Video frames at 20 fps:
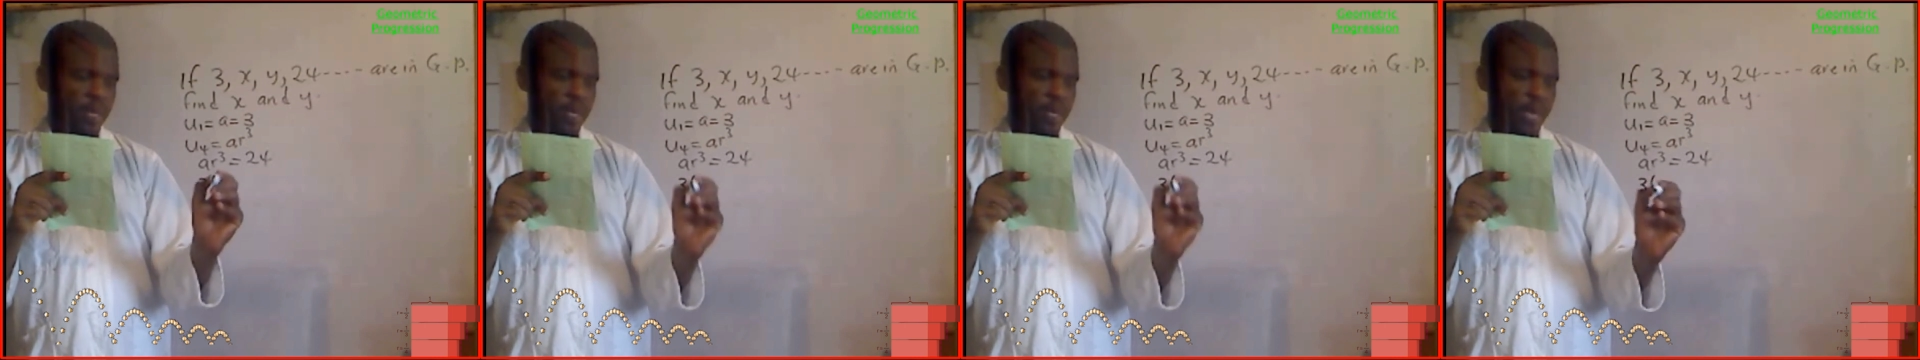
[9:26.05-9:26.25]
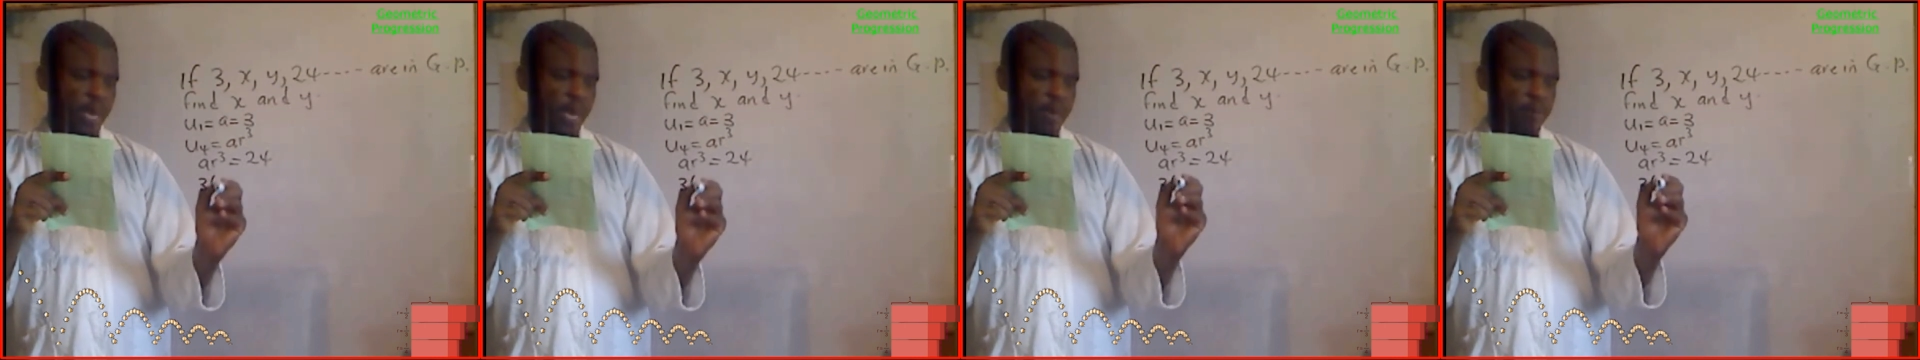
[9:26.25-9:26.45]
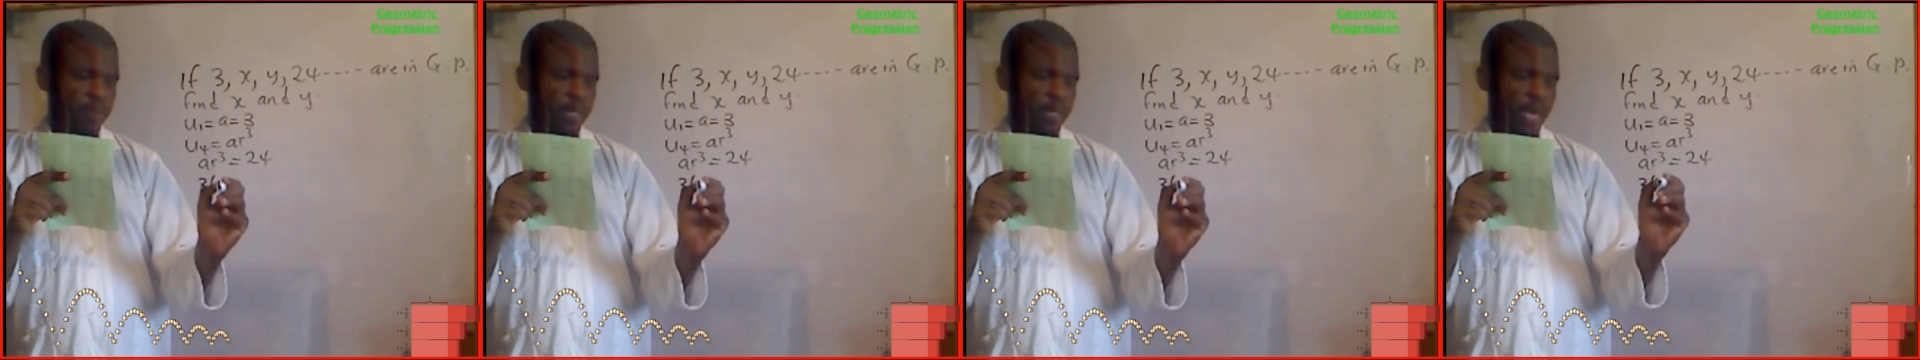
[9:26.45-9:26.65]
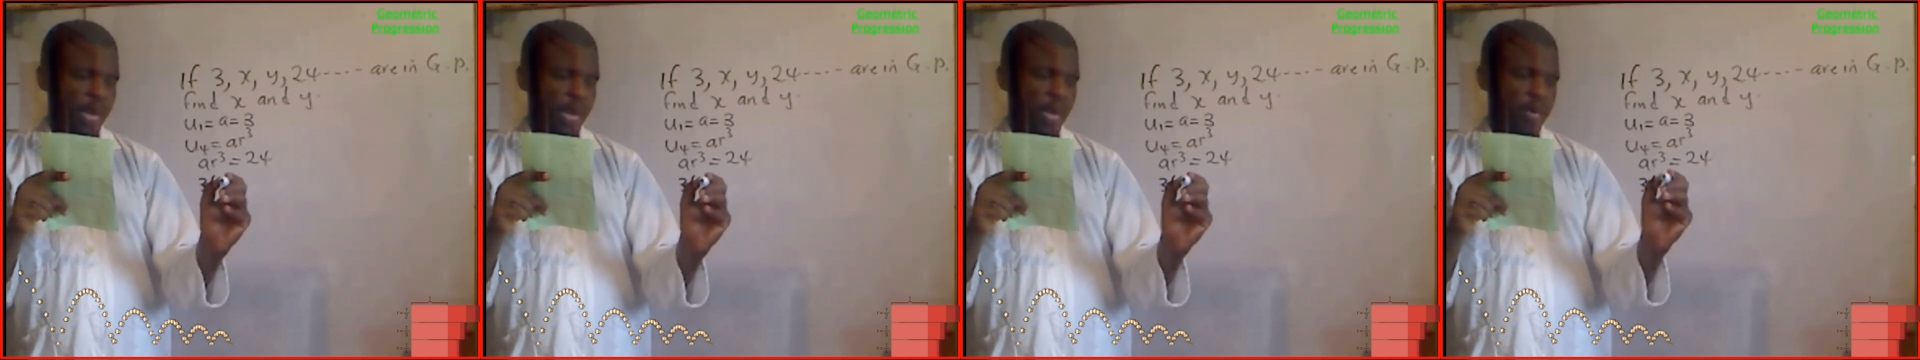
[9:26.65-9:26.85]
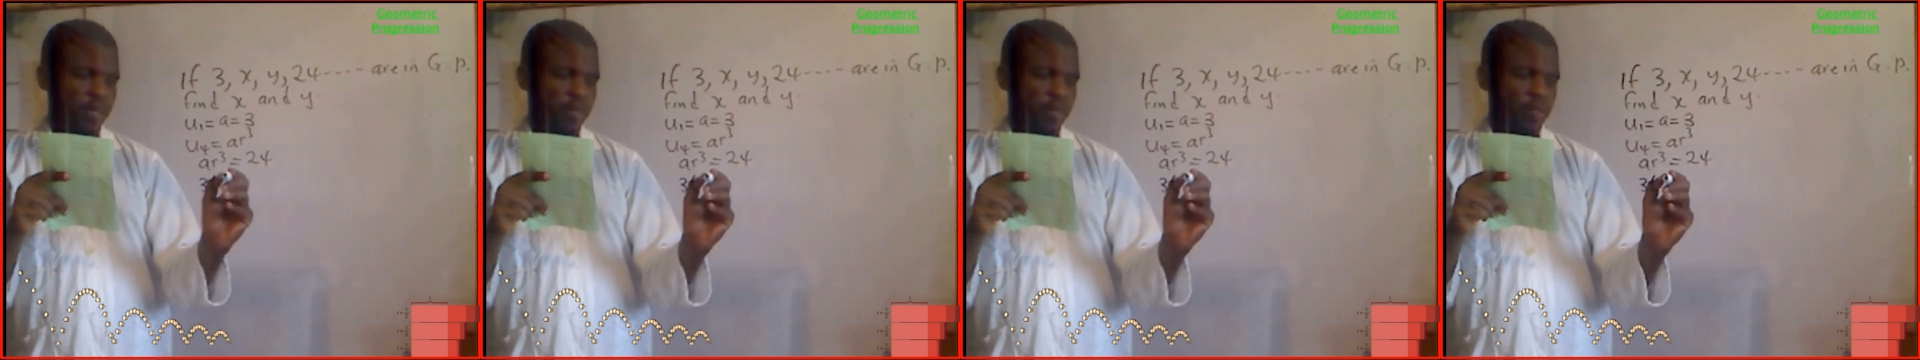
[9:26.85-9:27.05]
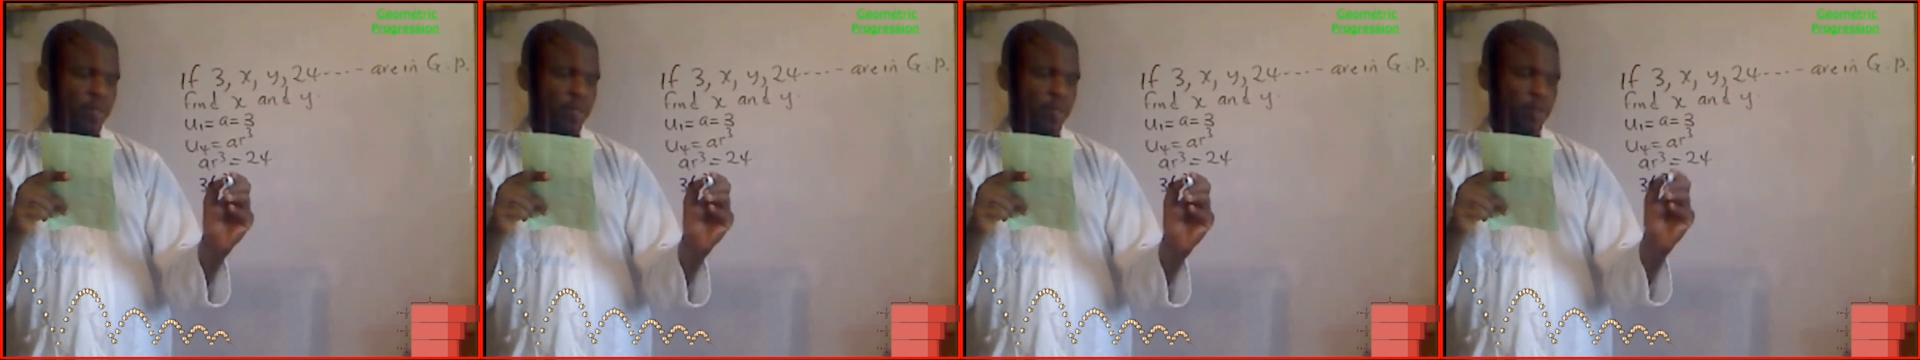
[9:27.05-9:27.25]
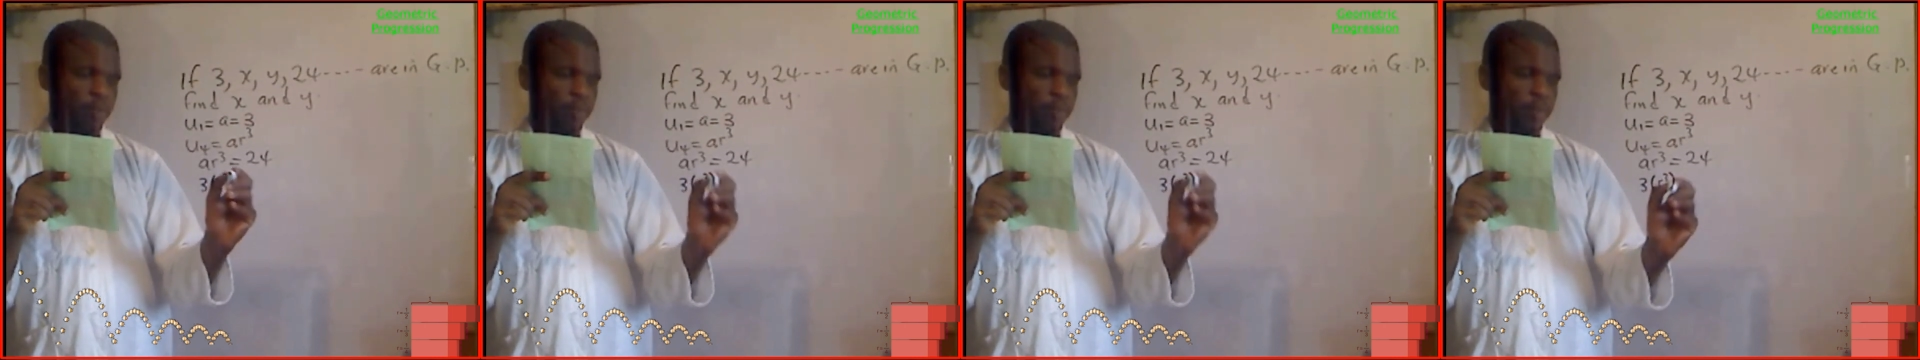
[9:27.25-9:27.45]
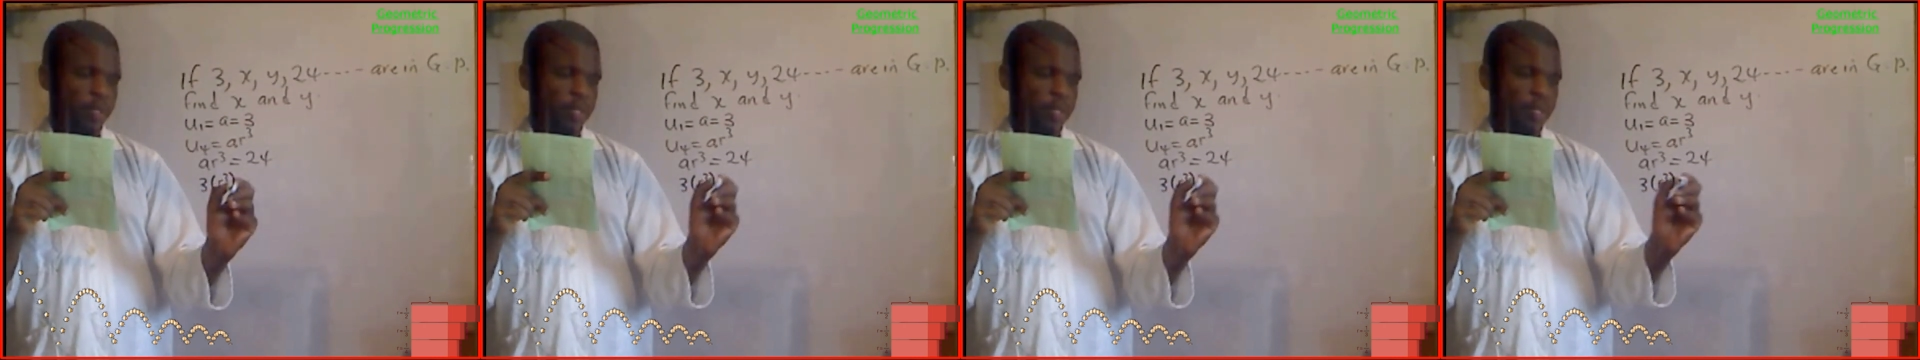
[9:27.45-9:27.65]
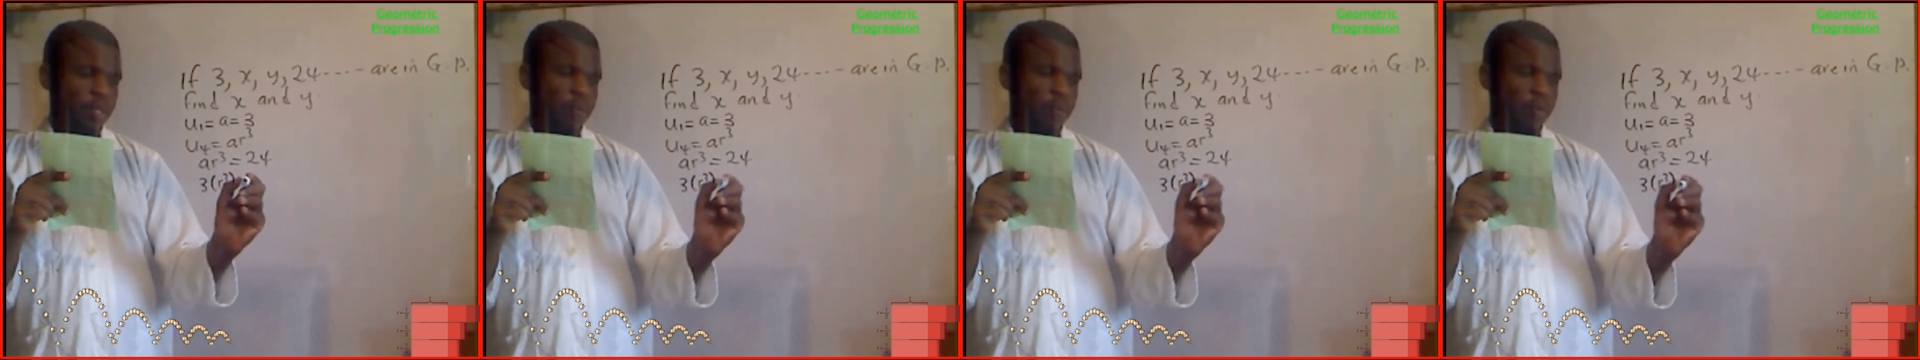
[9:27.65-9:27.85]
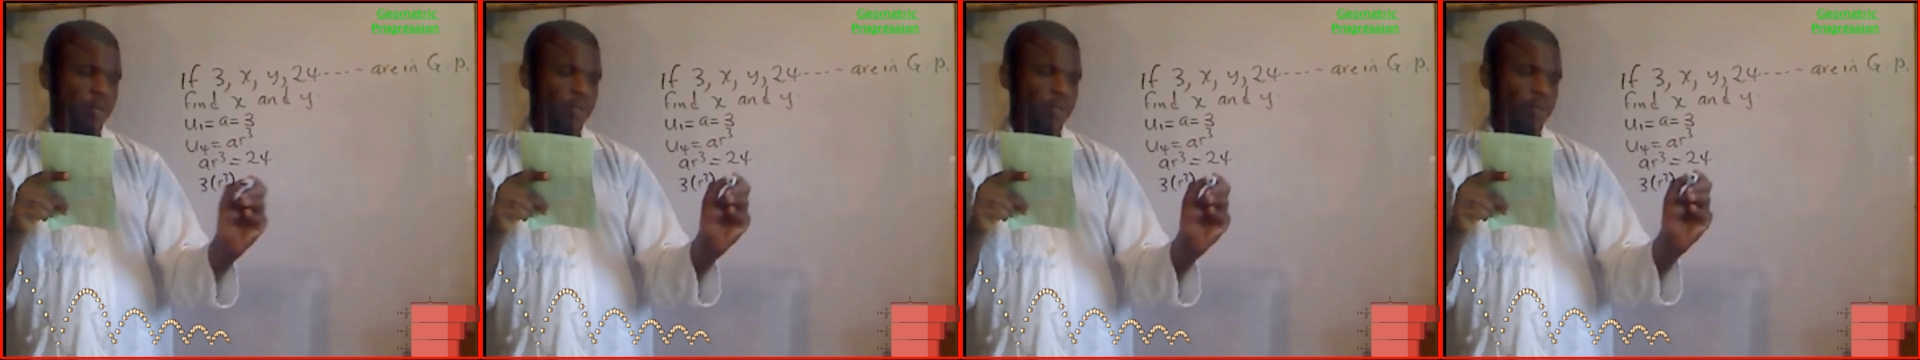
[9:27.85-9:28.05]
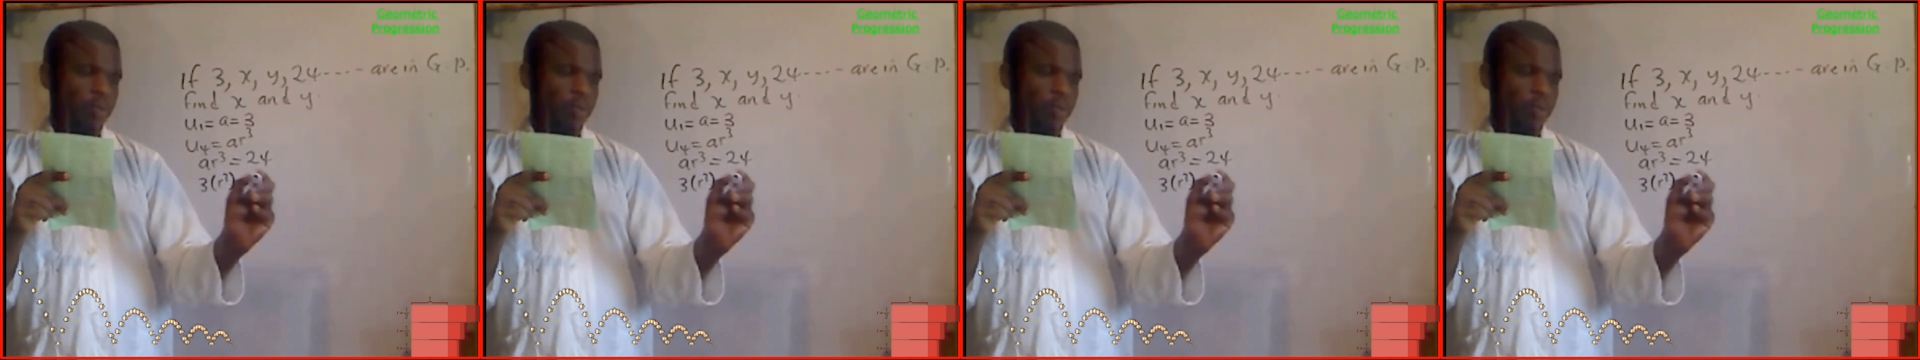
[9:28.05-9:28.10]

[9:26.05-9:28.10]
times R cubed is equal